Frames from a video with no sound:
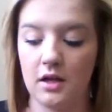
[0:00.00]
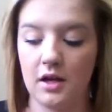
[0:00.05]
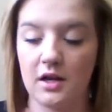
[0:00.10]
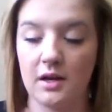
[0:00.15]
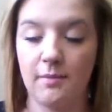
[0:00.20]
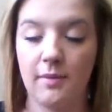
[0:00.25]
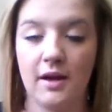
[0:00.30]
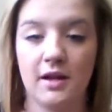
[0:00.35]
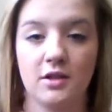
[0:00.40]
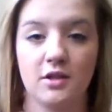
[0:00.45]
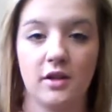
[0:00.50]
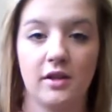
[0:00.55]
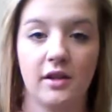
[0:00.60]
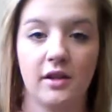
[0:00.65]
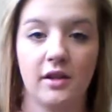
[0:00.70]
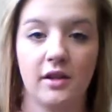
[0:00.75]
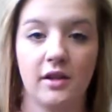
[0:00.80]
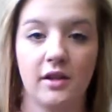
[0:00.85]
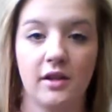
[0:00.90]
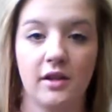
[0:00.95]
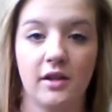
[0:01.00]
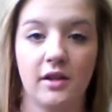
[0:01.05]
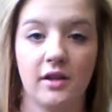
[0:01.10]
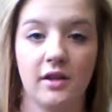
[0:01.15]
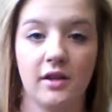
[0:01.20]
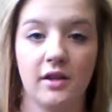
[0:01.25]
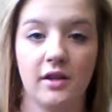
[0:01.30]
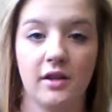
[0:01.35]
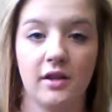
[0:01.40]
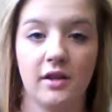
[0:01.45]
It depends on like if you want your
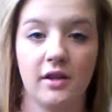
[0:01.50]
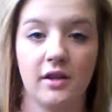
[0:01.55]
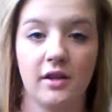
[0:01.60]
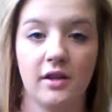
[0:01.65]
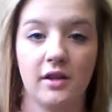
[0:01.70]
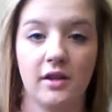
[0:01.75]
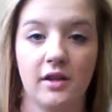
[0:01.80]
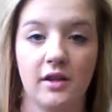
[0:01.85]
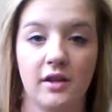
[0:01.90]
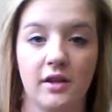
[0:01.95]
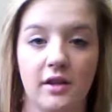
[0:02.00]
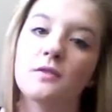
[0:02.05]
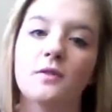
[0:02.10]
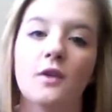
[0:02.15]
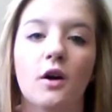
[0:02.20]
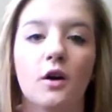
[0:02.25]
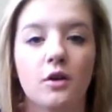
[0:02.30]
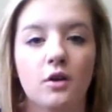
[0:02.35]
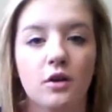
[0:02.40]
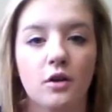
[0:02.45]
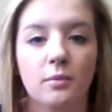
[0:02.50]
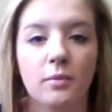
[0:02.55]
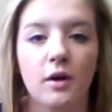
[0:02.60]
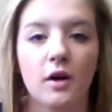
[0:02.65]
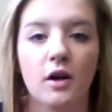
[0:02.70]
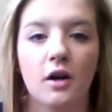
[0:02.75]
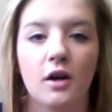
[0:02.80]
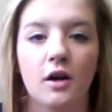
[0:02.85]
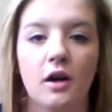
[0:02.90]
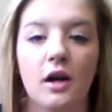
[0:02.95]
letters closer or farther
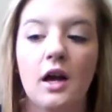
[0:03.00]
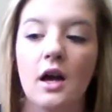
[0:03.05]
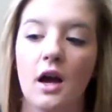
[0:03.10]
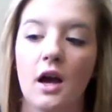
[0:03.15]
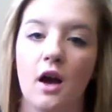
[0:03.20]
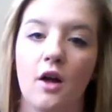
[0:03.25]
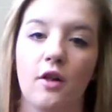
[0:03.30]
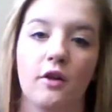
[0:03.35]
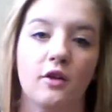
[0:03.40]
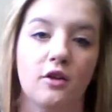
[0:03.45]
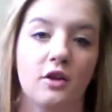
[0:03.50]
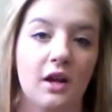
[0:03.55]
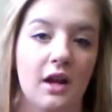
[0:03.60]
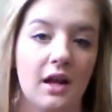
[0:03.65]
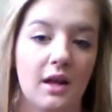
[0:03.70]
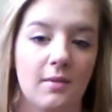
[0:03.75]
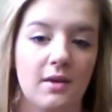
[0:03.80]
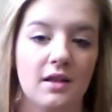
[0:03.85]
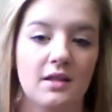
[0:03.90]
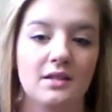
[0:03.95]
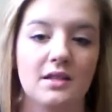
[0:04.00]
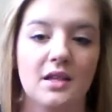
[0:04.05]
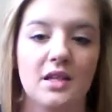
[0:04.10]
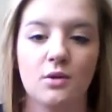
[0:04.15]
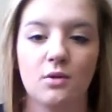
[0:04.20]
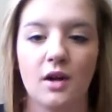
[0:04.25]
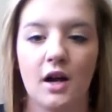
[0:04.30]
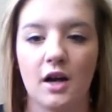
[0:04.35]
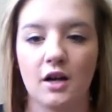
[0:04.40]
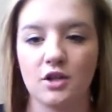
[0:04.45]
apart, how long your name is. This
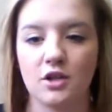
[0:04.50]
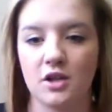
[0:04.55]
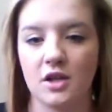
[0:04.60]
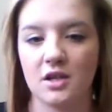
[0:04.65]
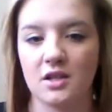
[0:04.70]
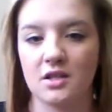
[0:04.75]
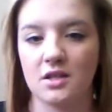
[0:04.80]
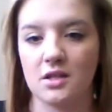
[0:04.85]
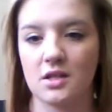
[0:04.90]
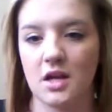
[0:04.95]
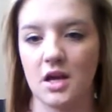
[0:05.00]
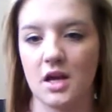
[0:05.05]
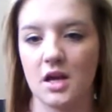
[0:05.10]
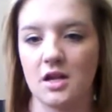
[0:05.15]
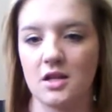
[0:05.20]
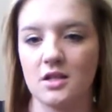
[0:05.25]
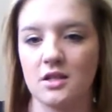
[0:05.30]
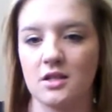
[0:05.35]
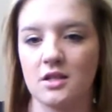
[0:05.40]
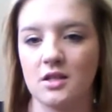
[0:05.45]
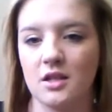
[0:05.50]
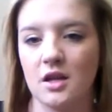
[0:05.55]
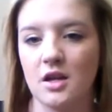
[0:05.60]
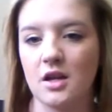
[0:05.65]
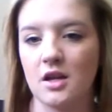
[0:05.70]
one actually extends.